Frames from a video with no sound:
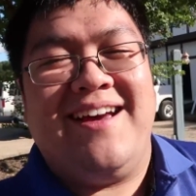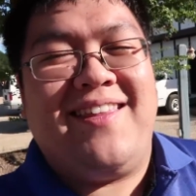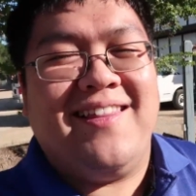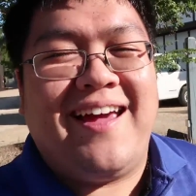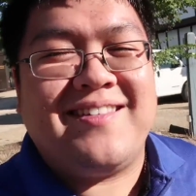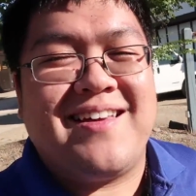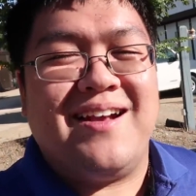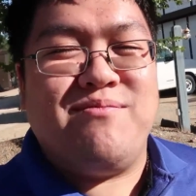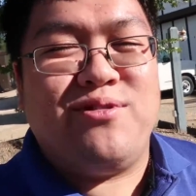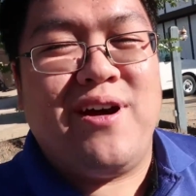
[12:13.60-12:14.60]
Yeah, the light's
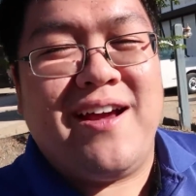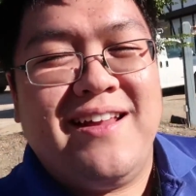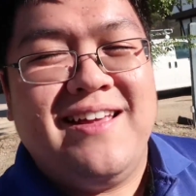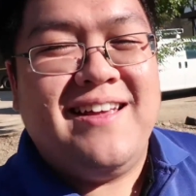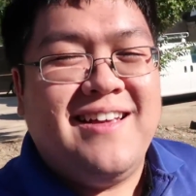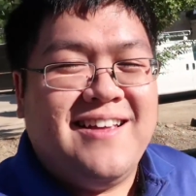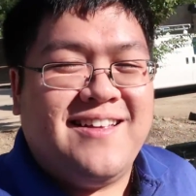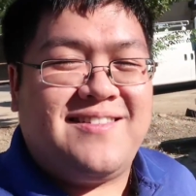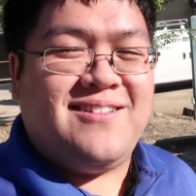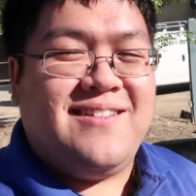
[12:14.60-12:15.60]
kind of bright.
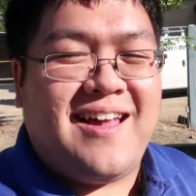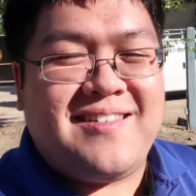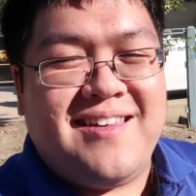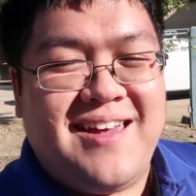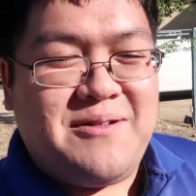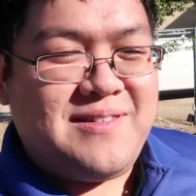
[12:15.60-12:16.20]
Still a nice day.